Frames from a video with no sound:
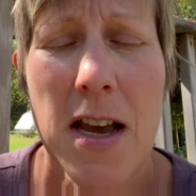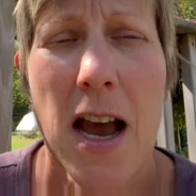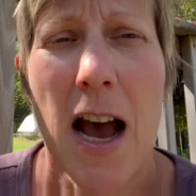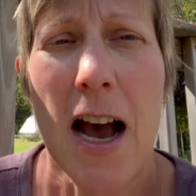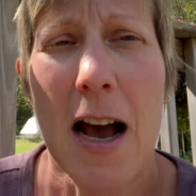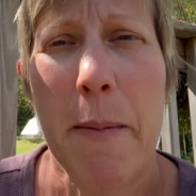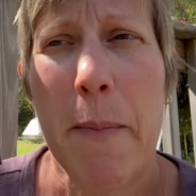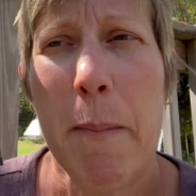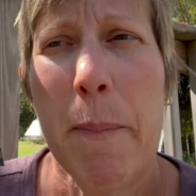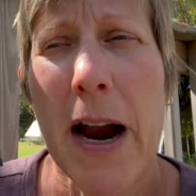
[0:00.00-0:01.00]

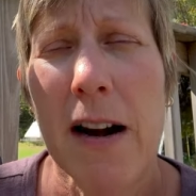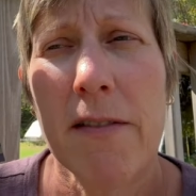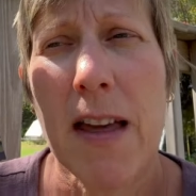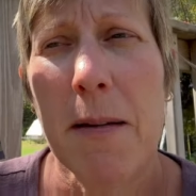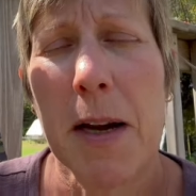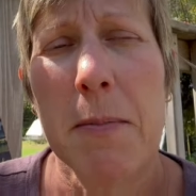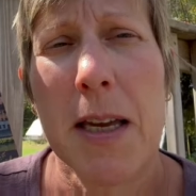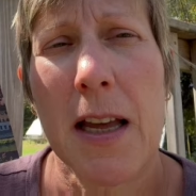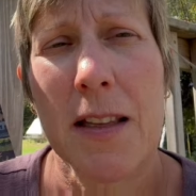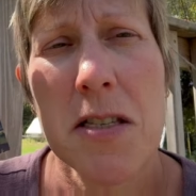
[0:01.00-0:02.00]
Part of that might
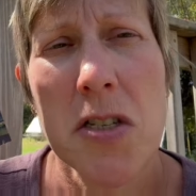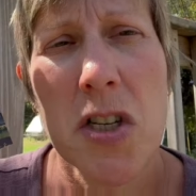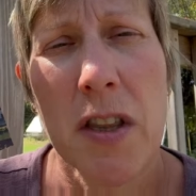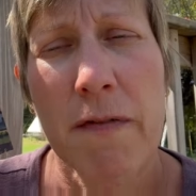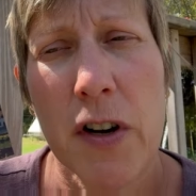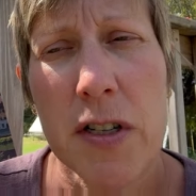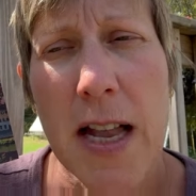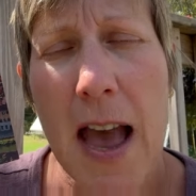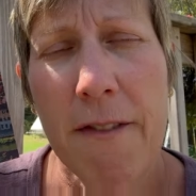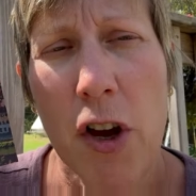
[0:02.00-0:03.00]
be I listened to the first
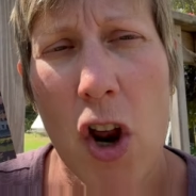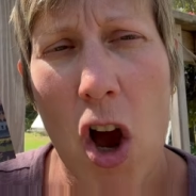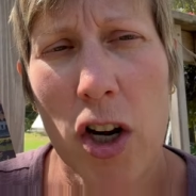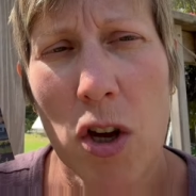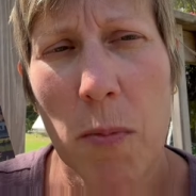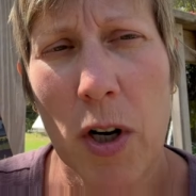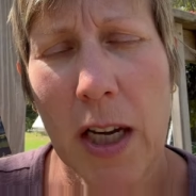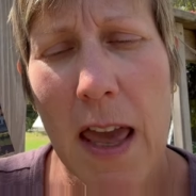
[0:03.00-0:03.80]
half on audiobook,